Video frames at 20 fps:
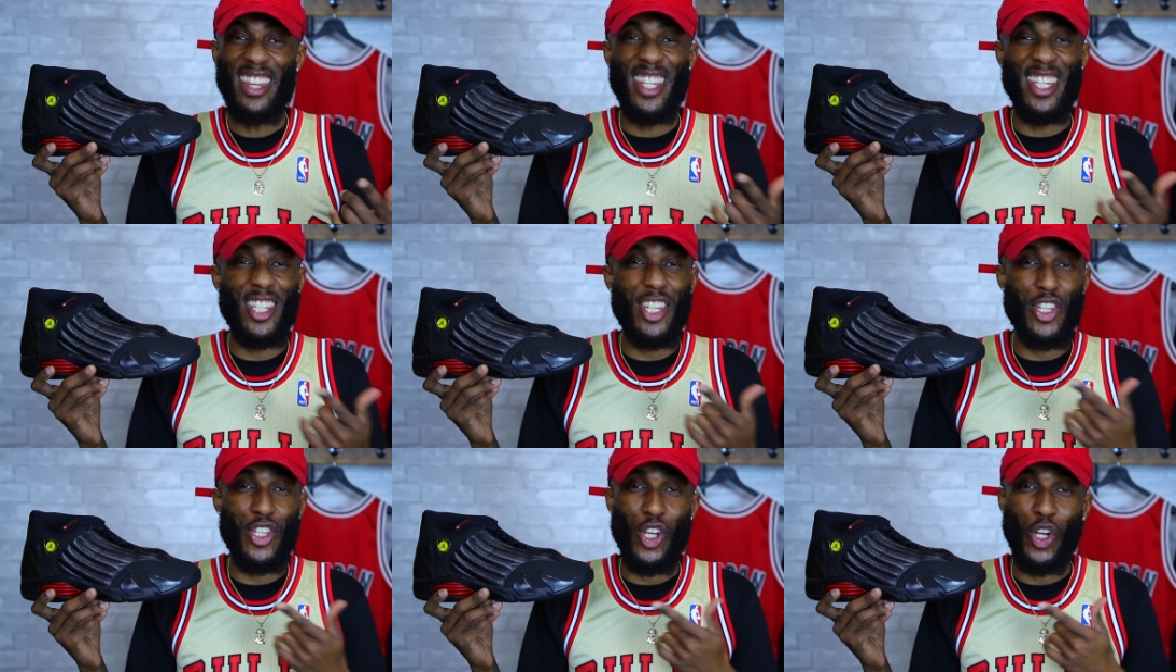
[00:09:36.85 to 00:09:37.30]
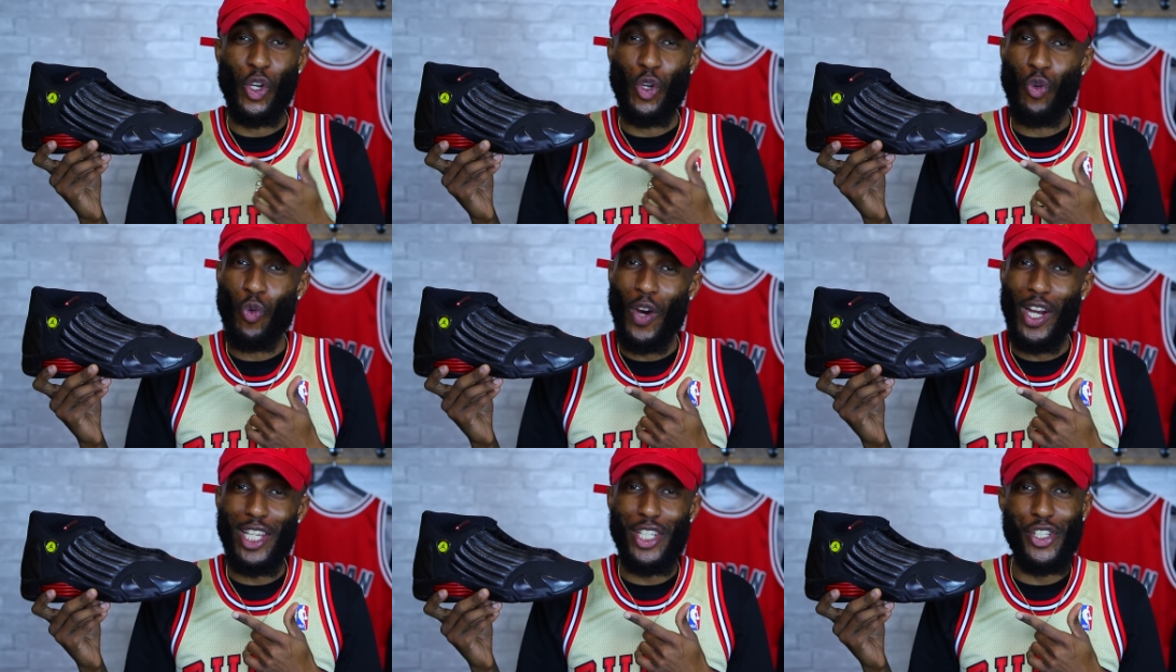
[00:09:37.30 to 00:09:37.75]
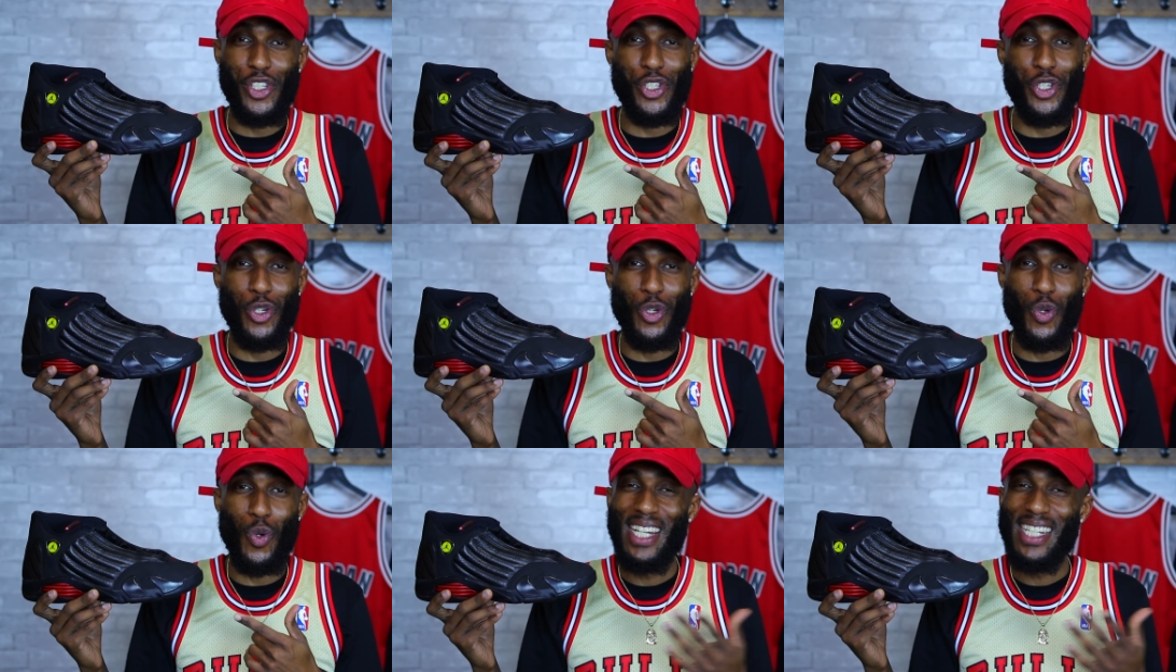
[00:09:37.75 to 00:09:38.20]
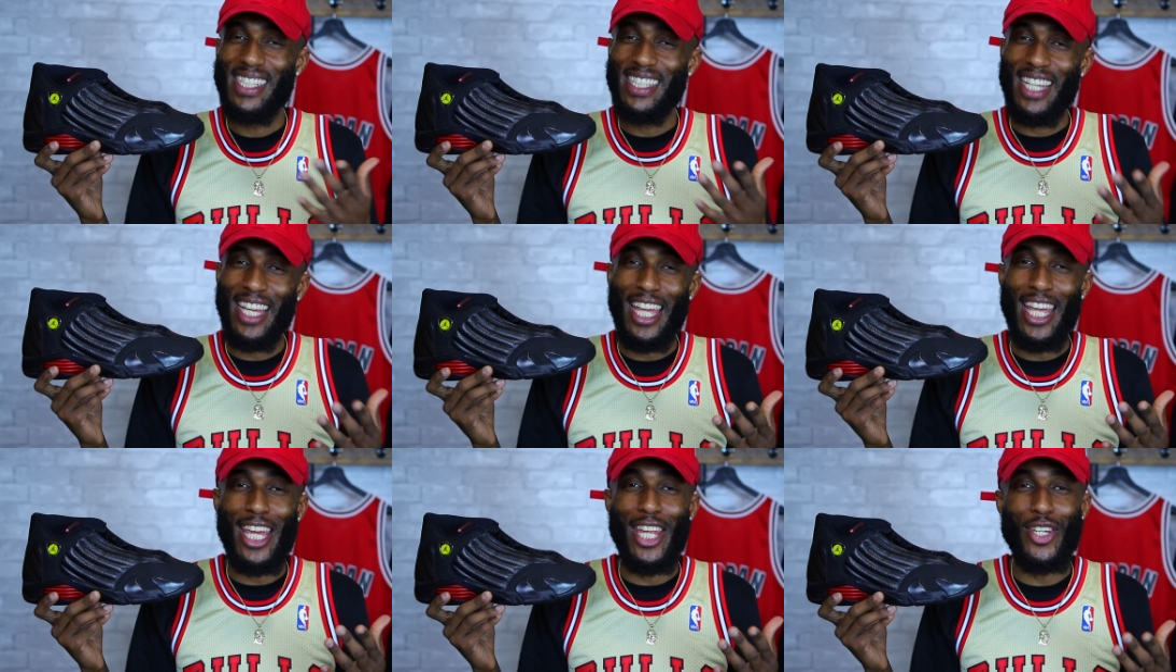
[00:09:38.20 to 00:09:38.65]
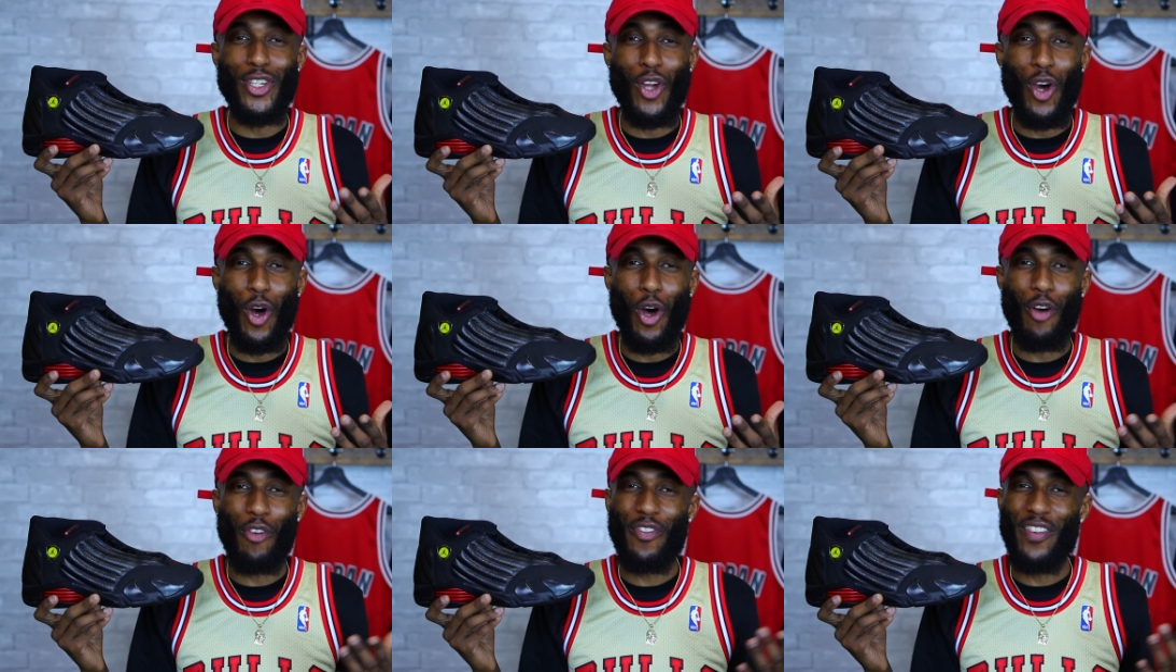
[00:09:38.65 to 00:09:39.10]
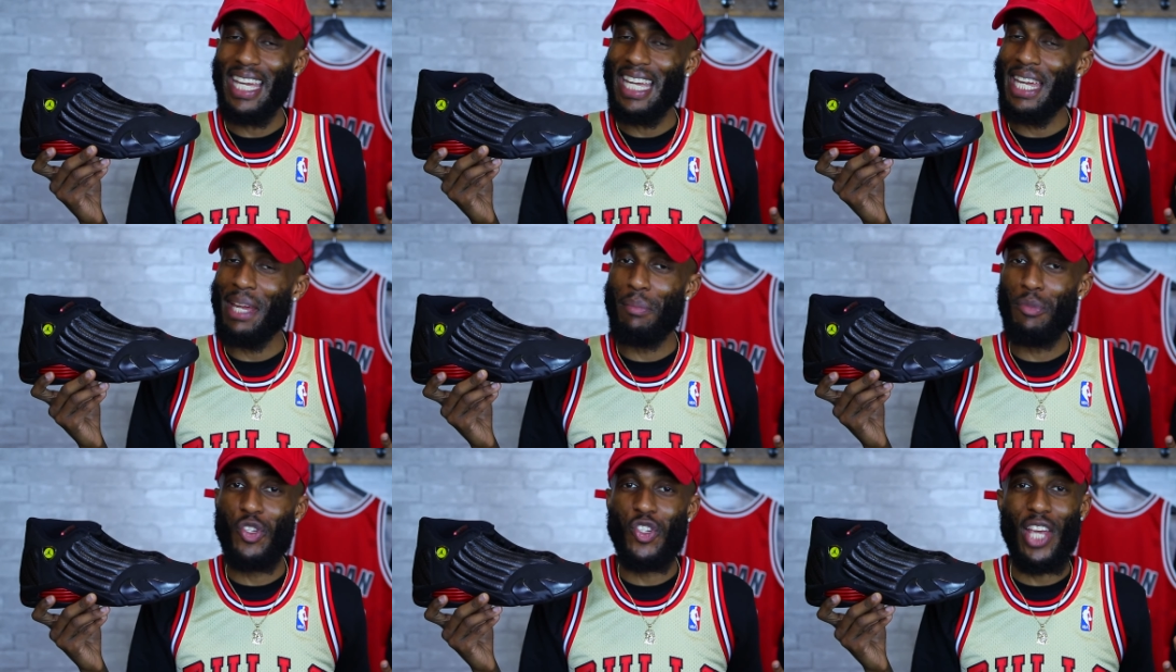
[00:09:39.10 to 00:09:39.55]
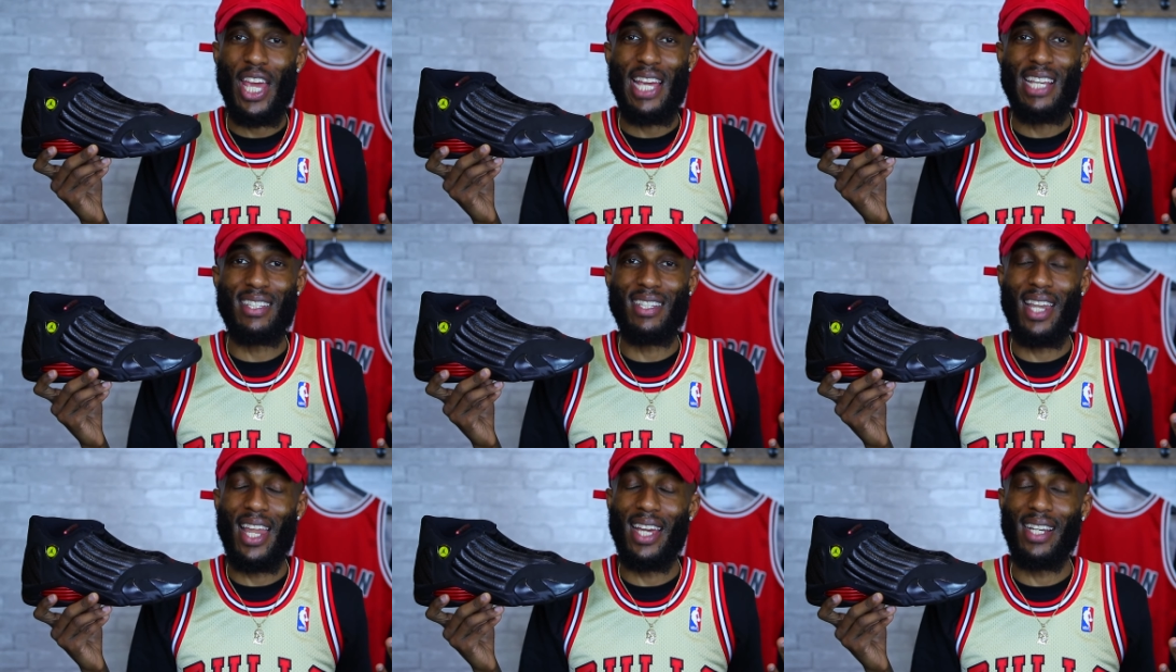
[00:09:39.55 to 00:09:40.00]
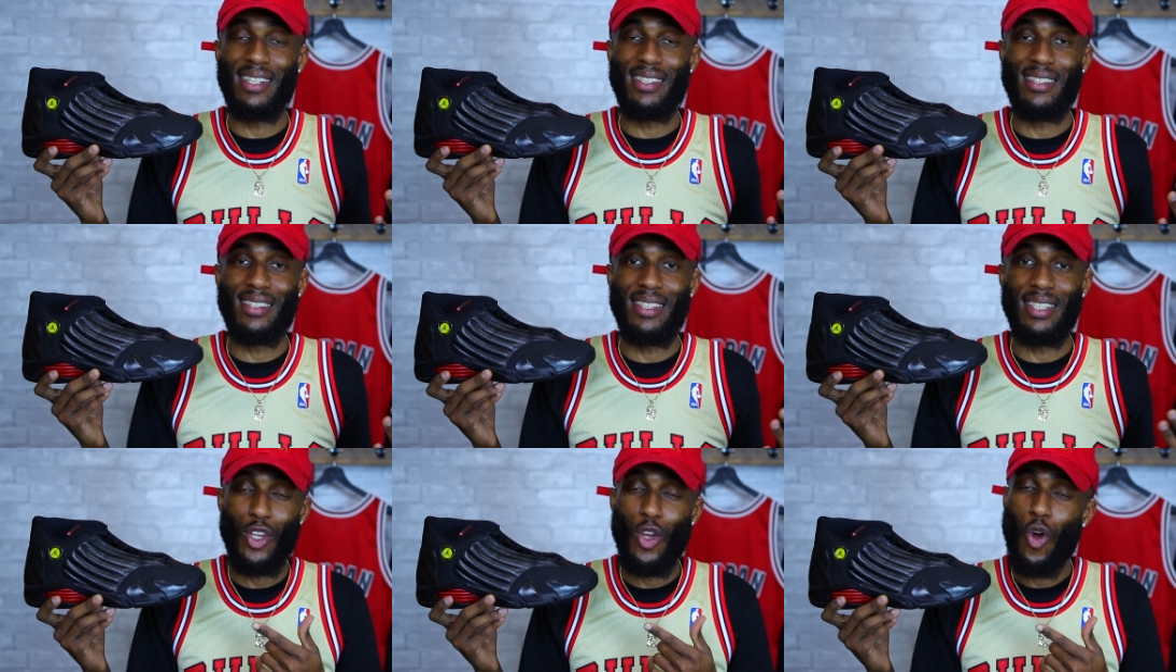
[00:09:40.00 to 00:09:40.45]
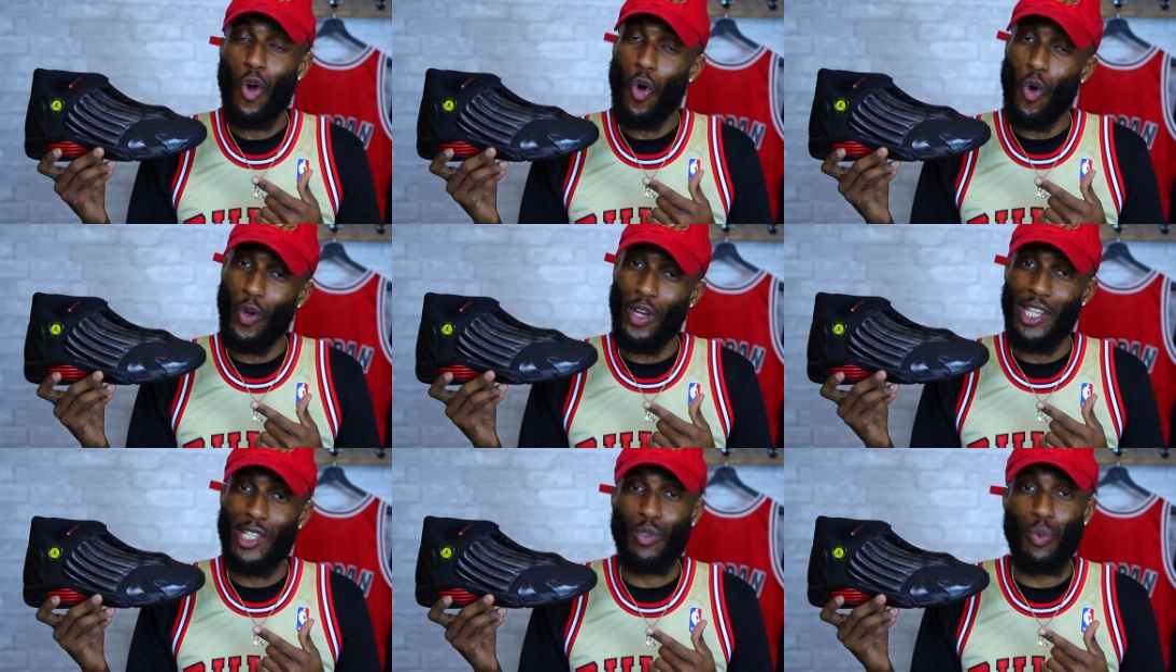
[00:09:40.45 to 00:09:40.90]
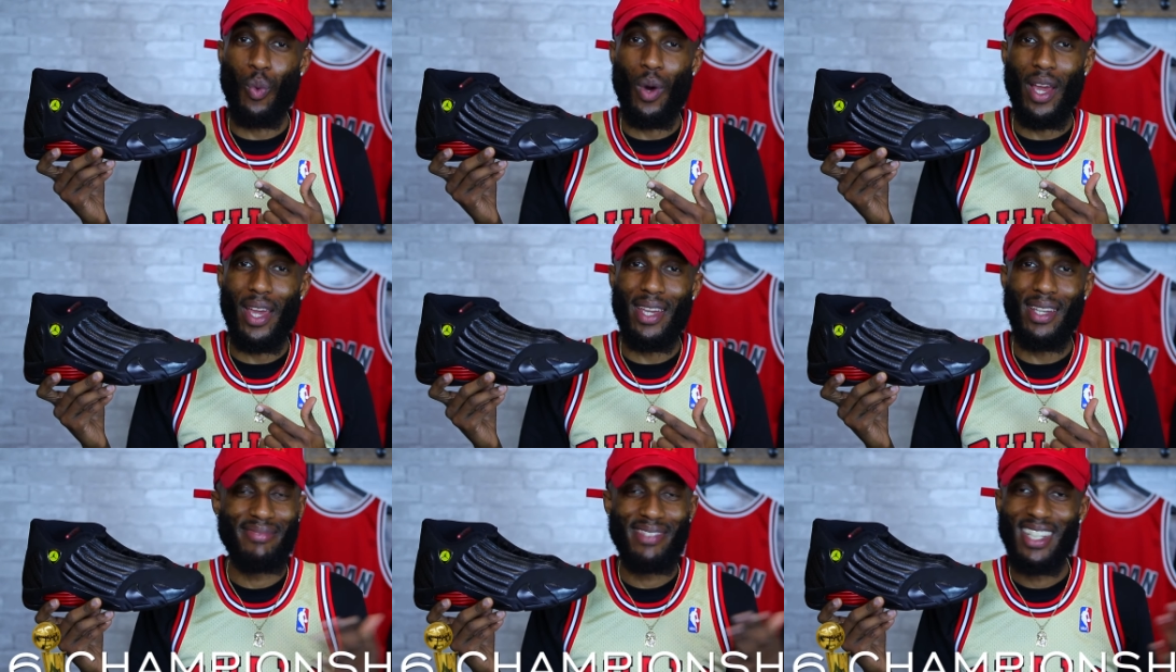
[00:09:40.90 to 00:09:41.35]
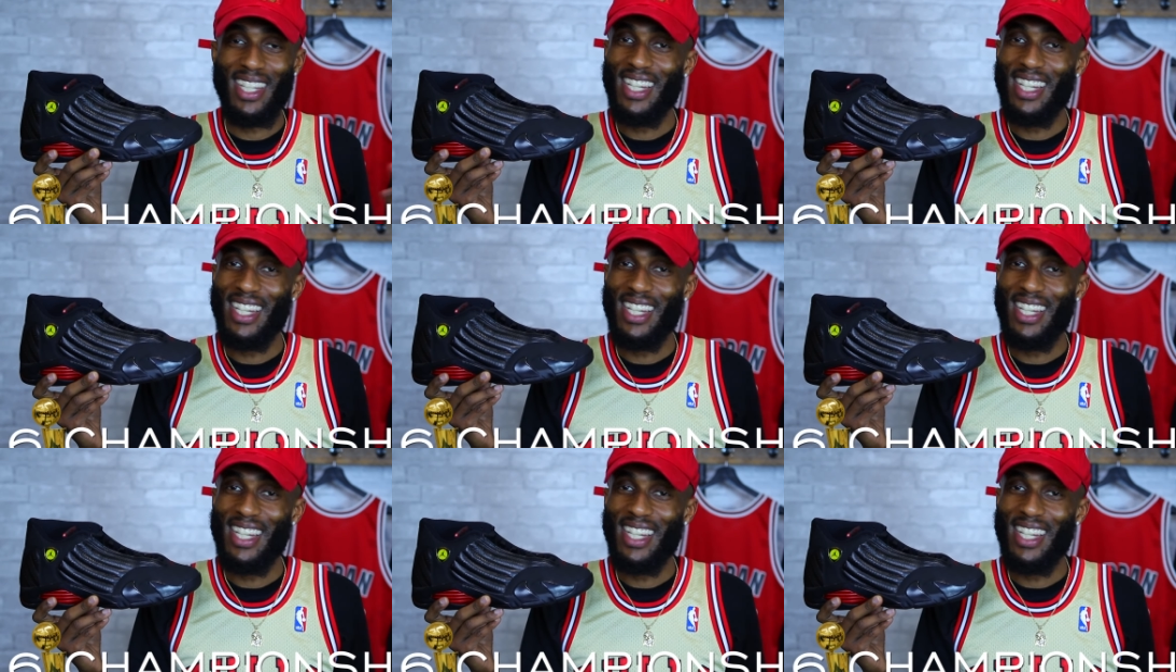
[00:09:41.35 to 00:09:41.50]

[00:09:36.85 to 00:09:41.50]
This is a great shoe to end off MJ's legacy on his way